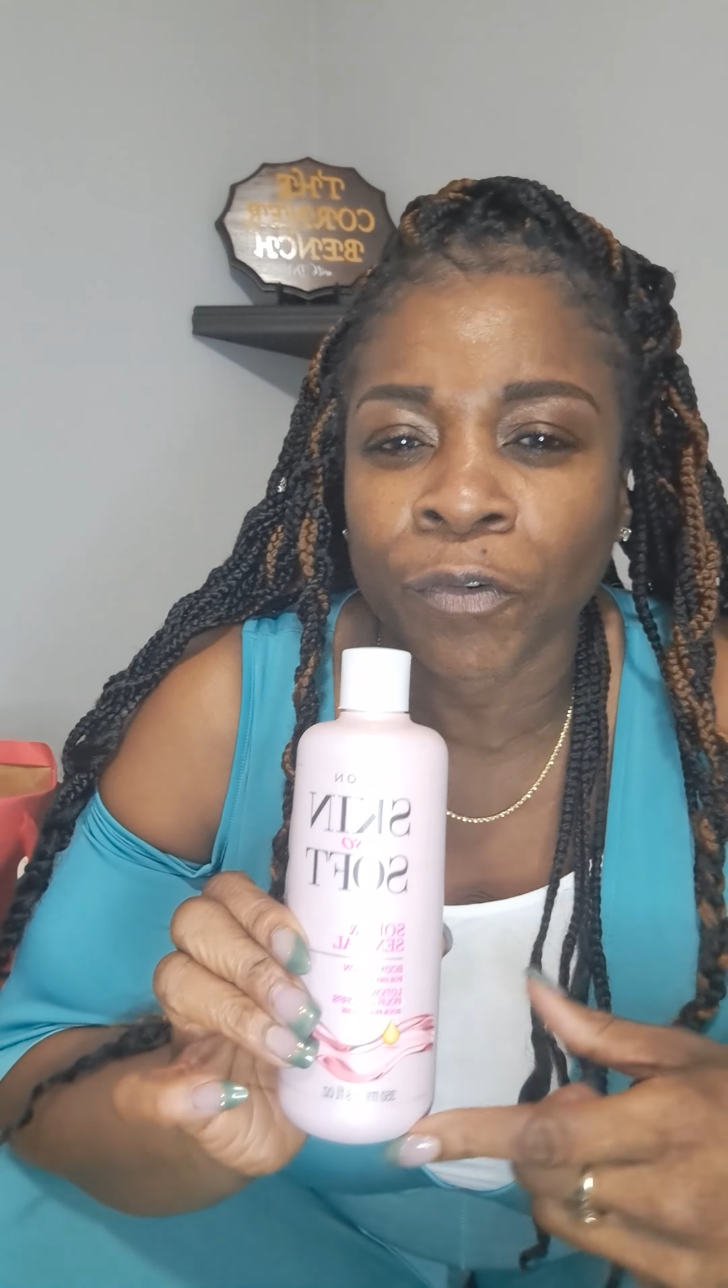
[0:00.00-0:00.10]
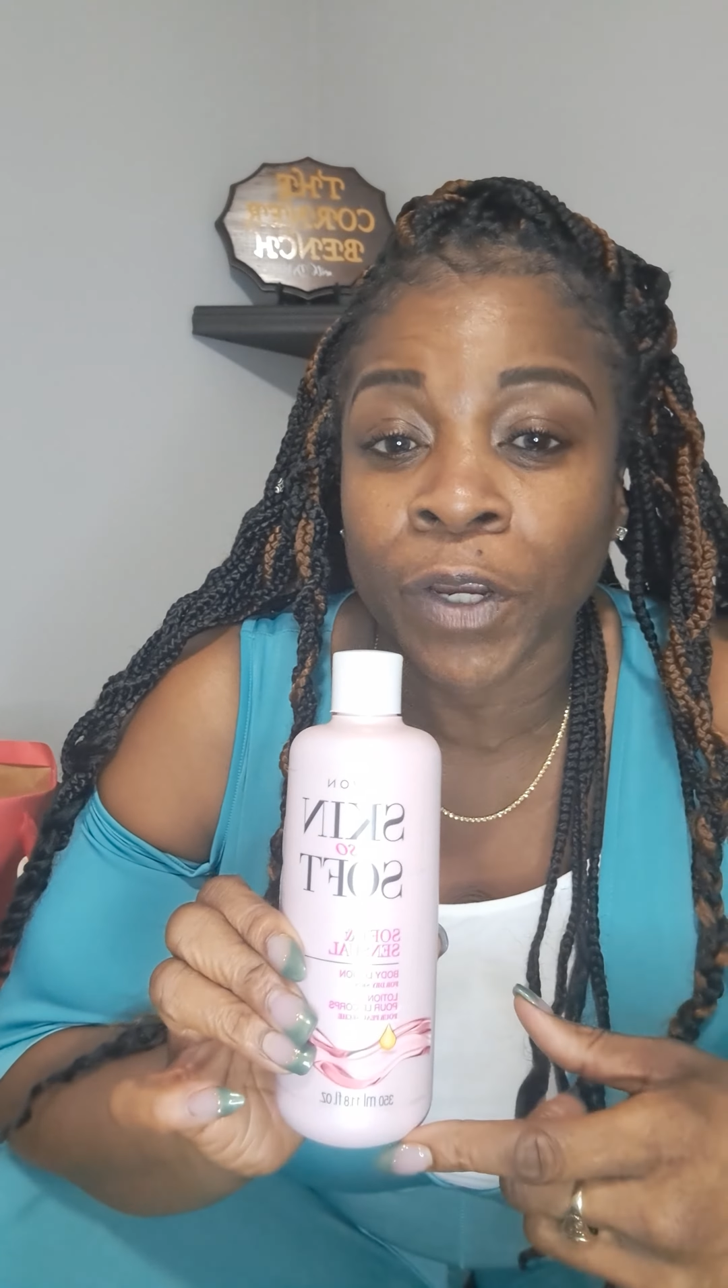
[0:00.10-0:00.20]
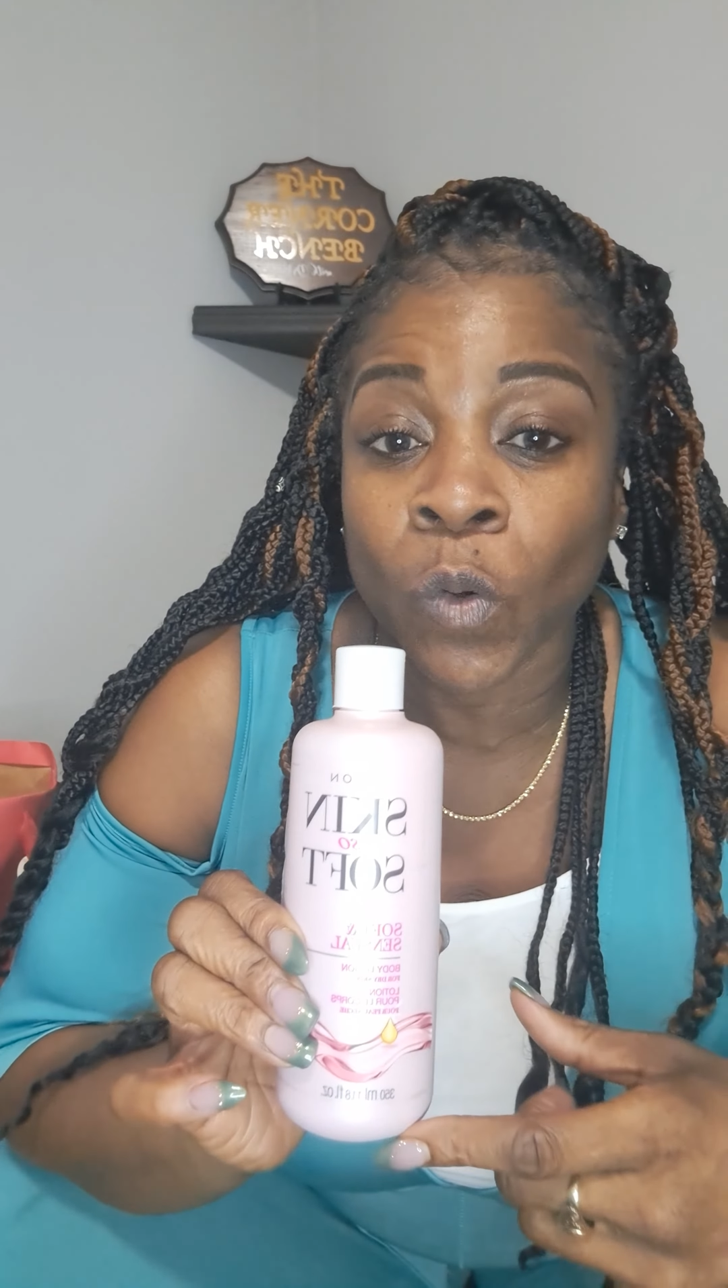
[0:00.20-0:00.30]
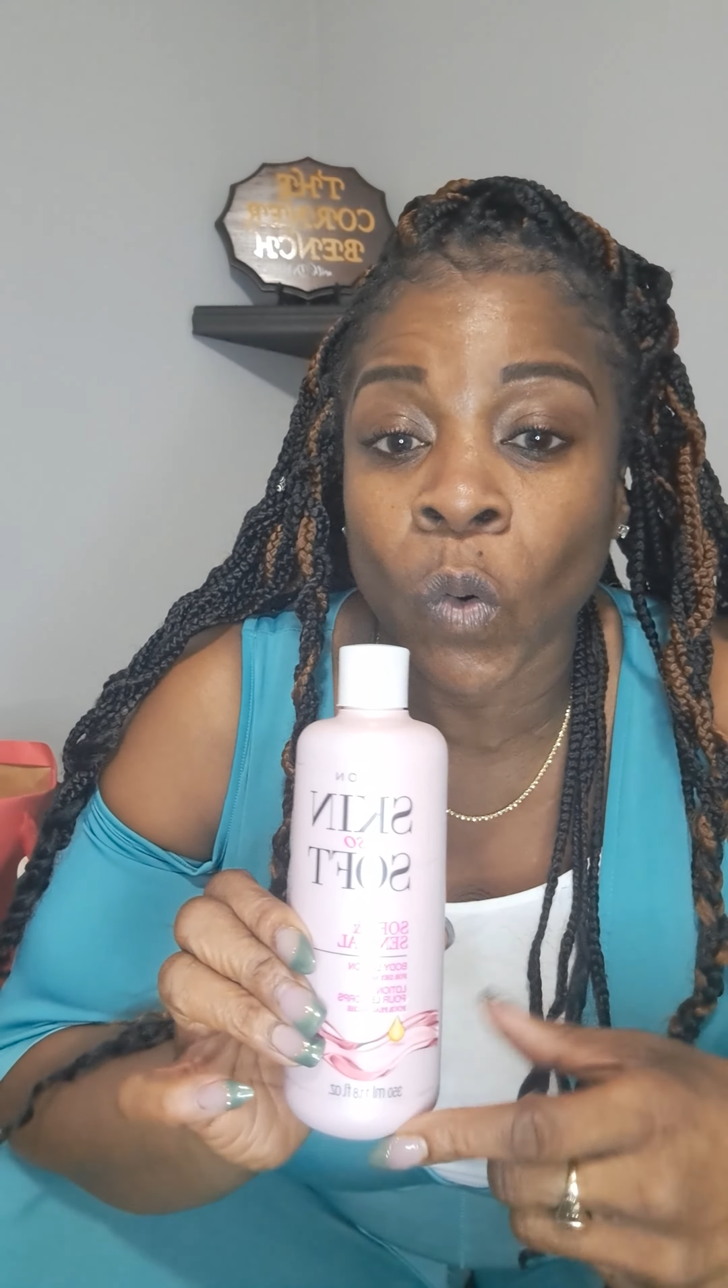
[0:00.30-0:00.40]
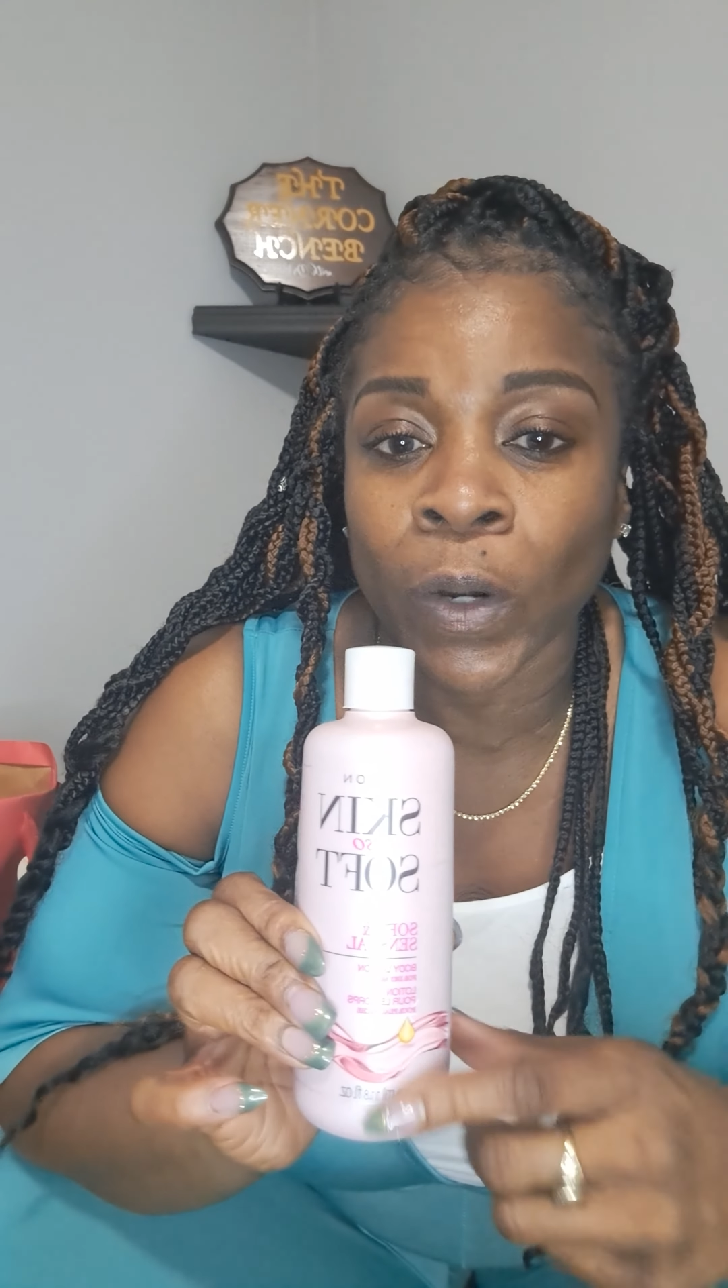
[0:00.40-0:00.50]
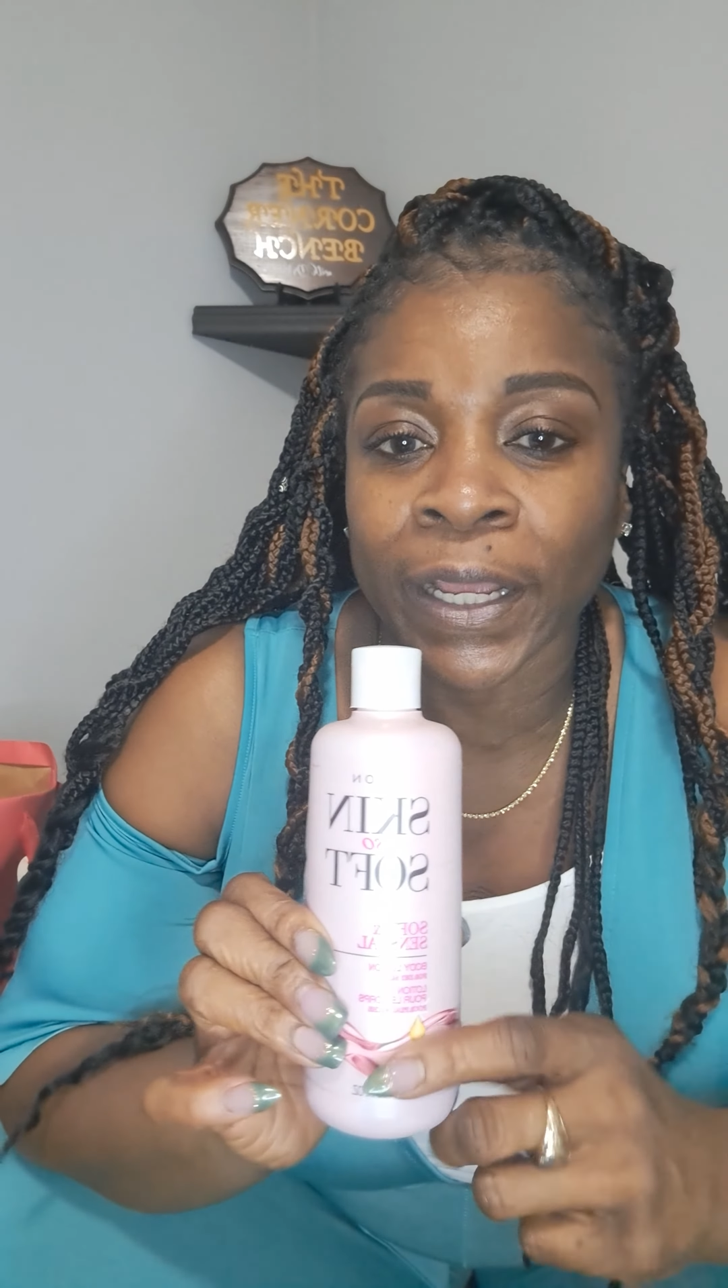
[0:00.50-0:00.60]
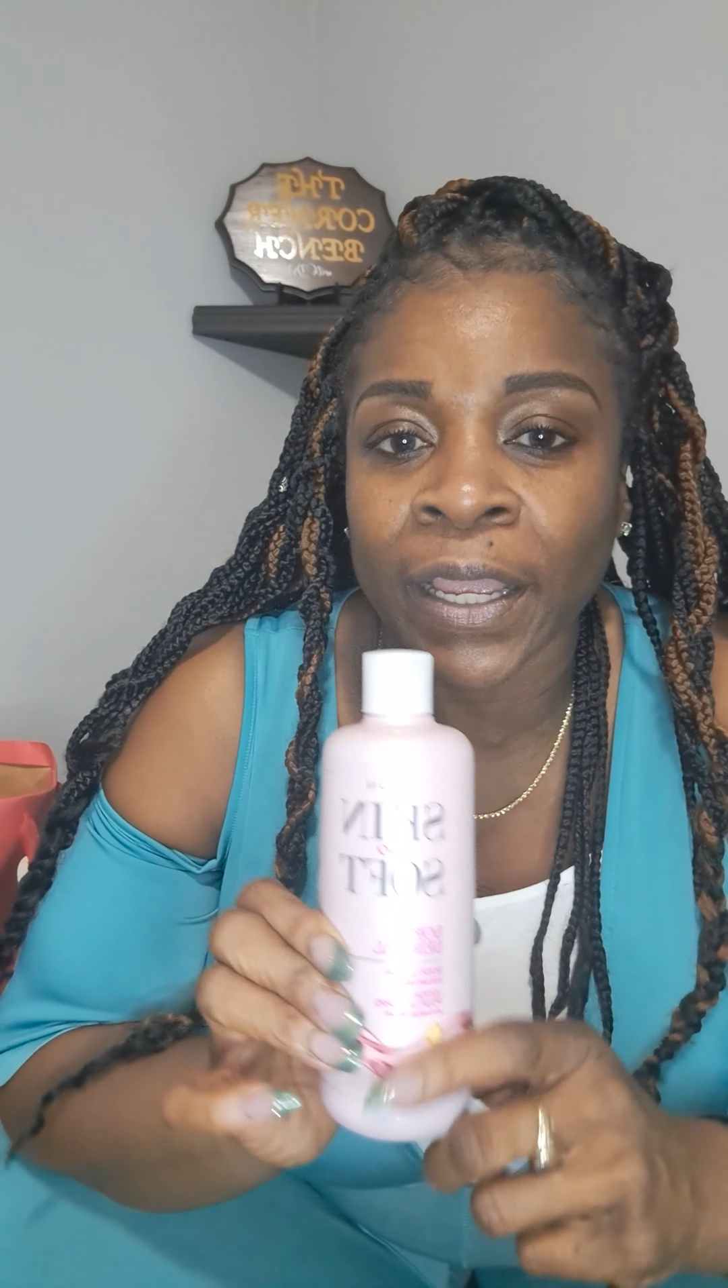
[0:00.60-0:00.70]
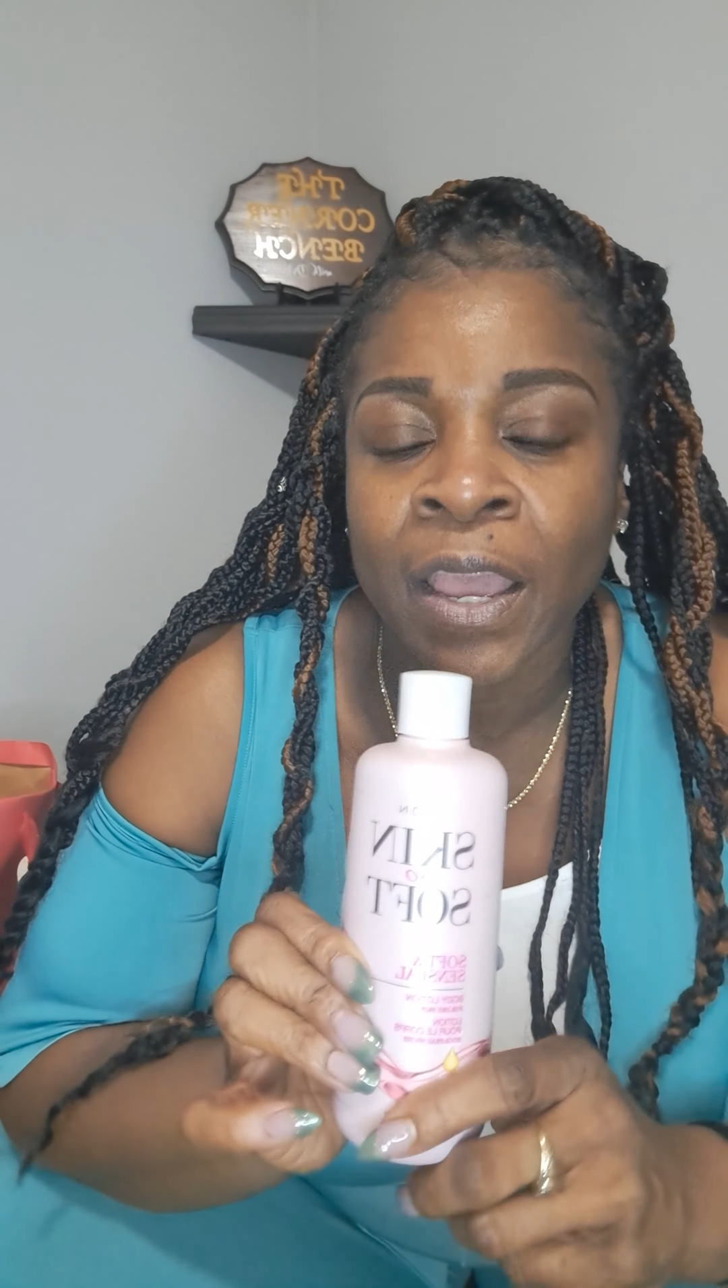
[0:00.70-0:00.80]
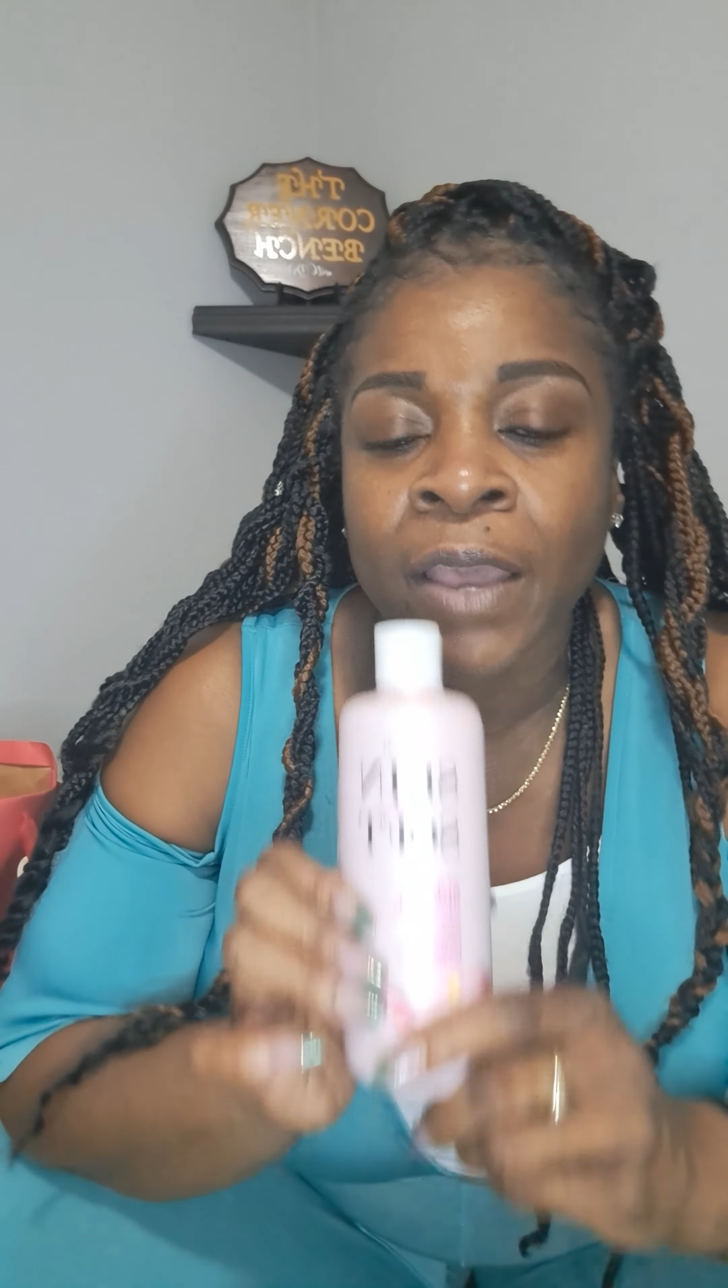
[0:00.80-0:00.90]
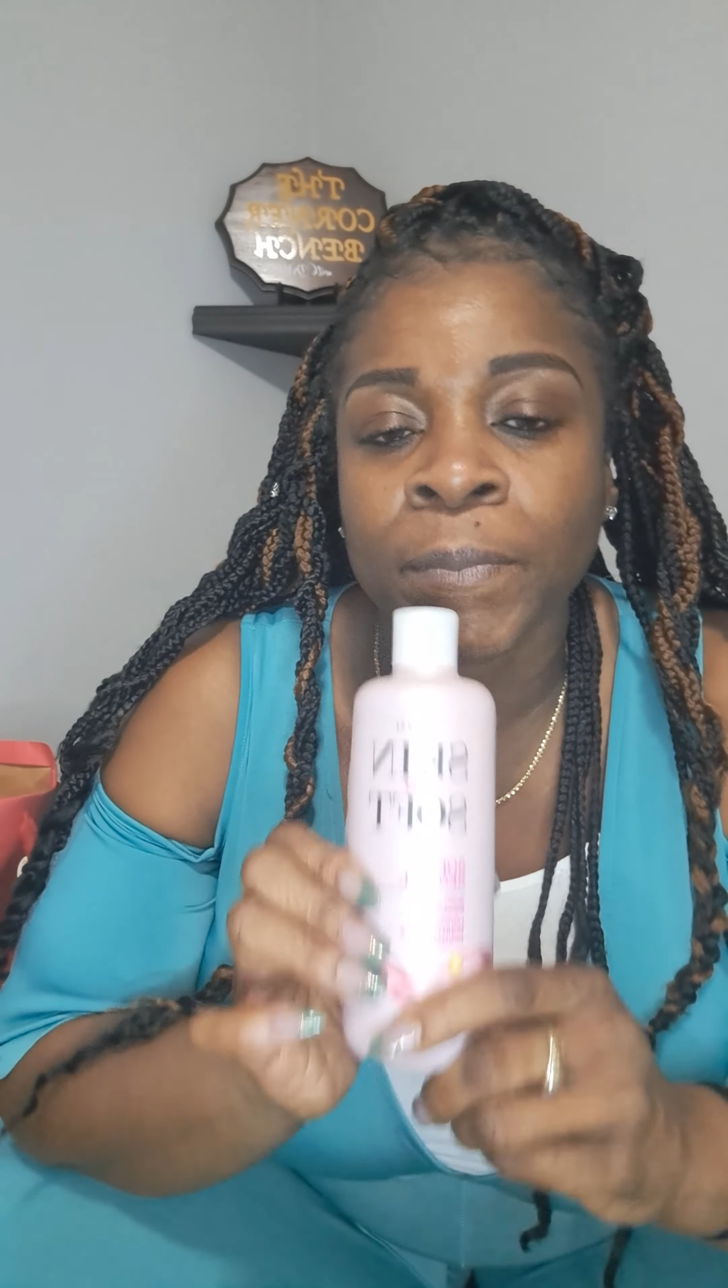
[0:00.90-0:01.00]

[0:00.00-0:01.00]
recording